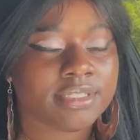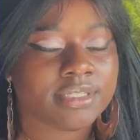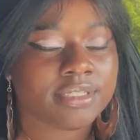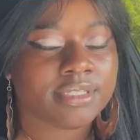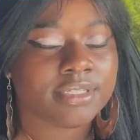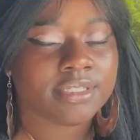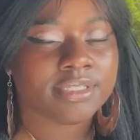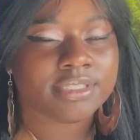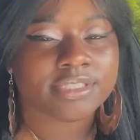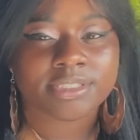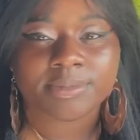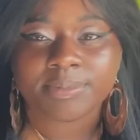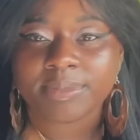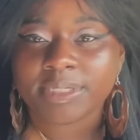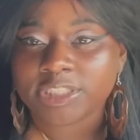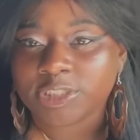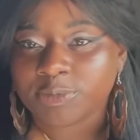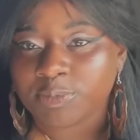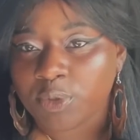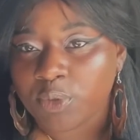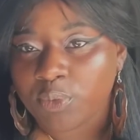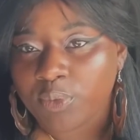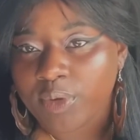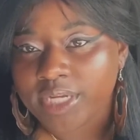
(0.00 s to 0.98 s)
some
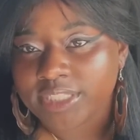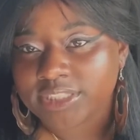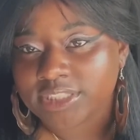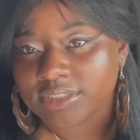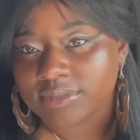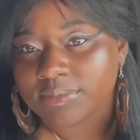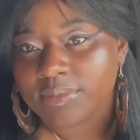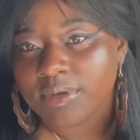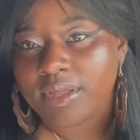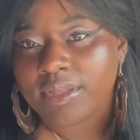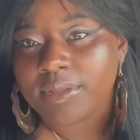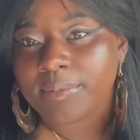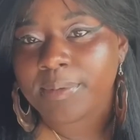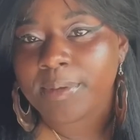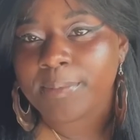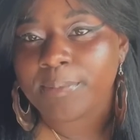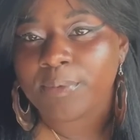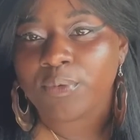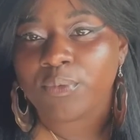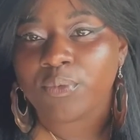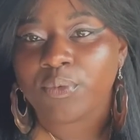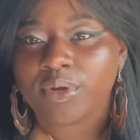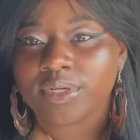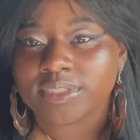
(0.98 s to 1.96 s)
inspiration. Other
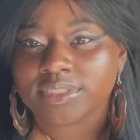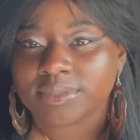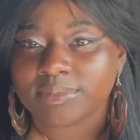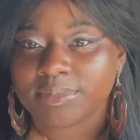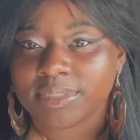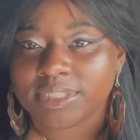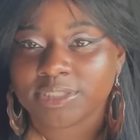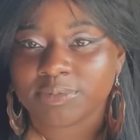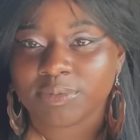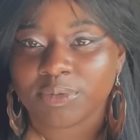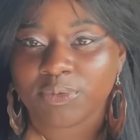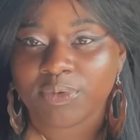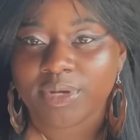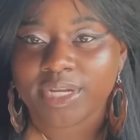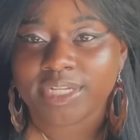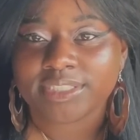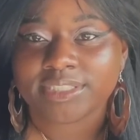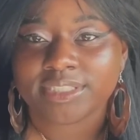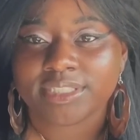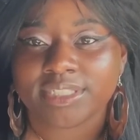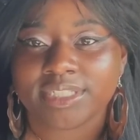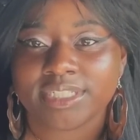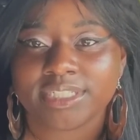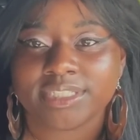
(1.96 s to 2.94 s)
people want some
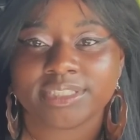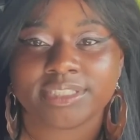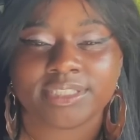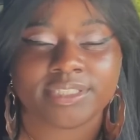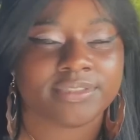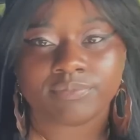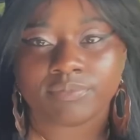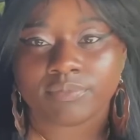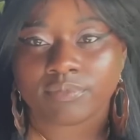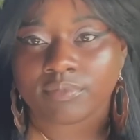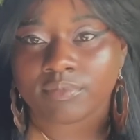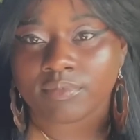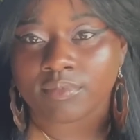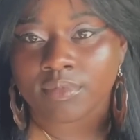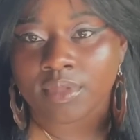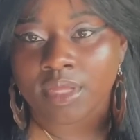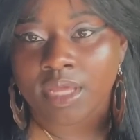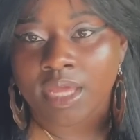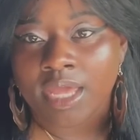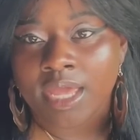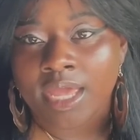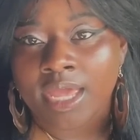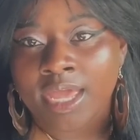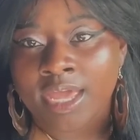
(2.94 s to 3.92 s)
inspiration. Listen,
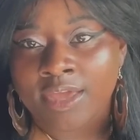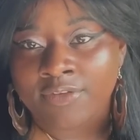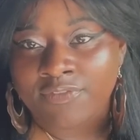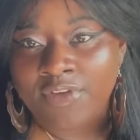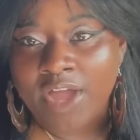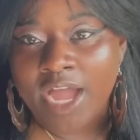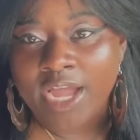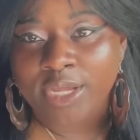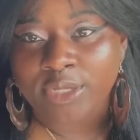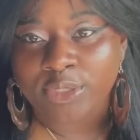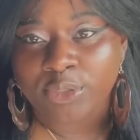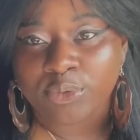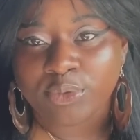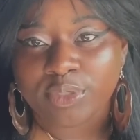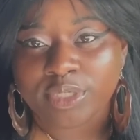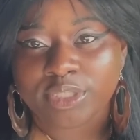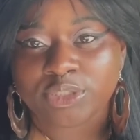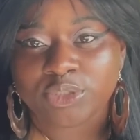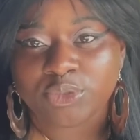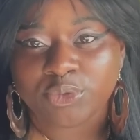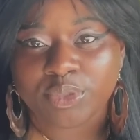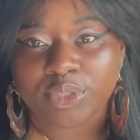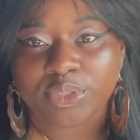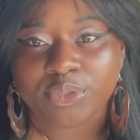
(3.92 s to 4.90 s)
if I could do
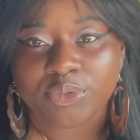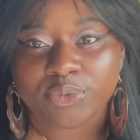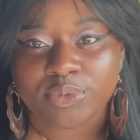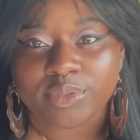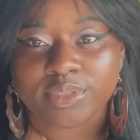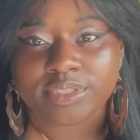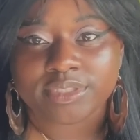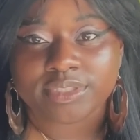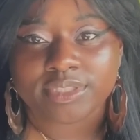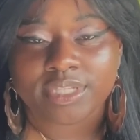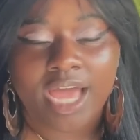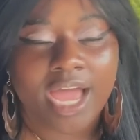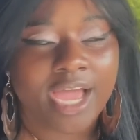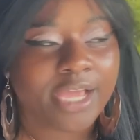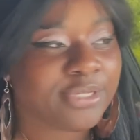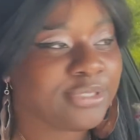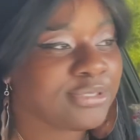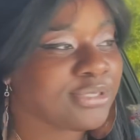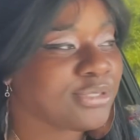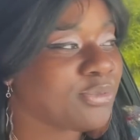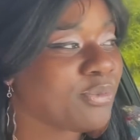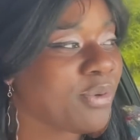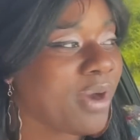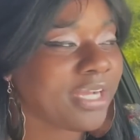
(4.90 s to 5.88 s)
this, you could do this. I
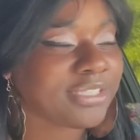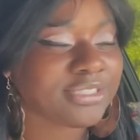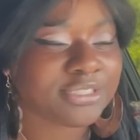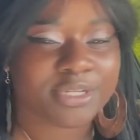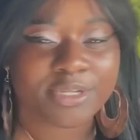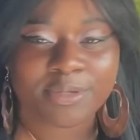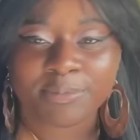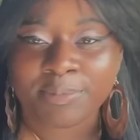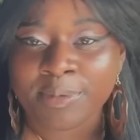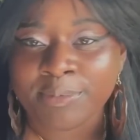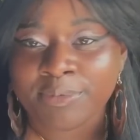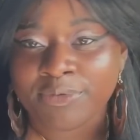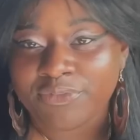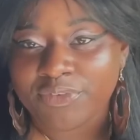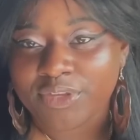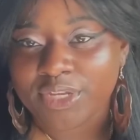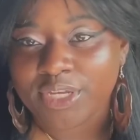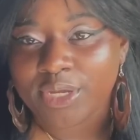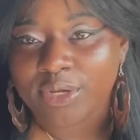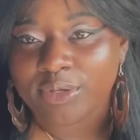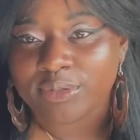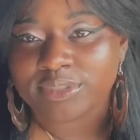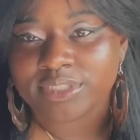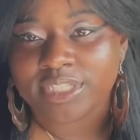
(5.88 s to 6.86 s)
used to watch other people's
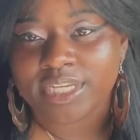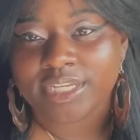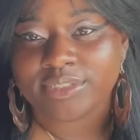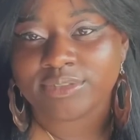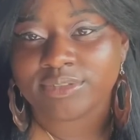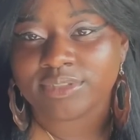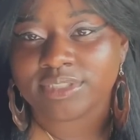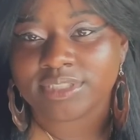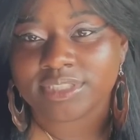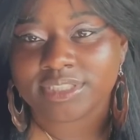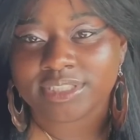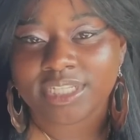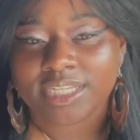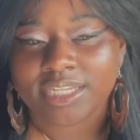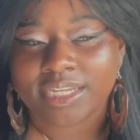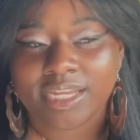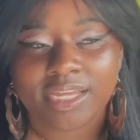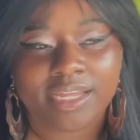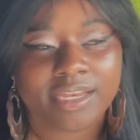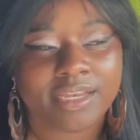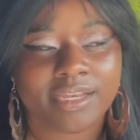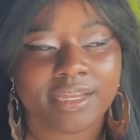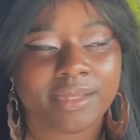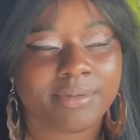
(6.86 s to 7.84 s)
videos that used to say
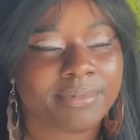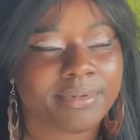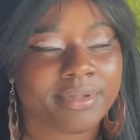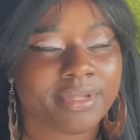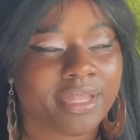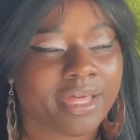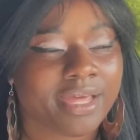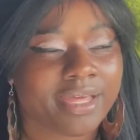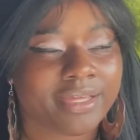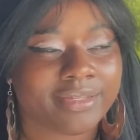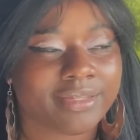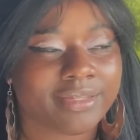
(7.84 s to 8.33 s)
that, and they'd be like,